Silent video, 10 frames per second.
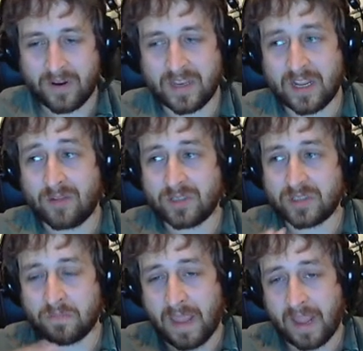and now I'm just
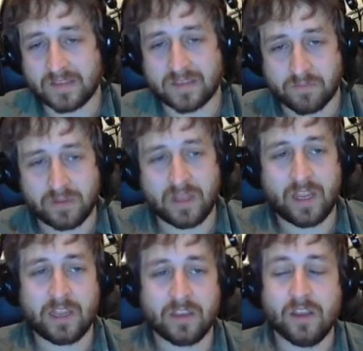mass
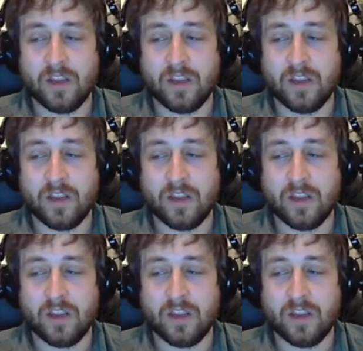applying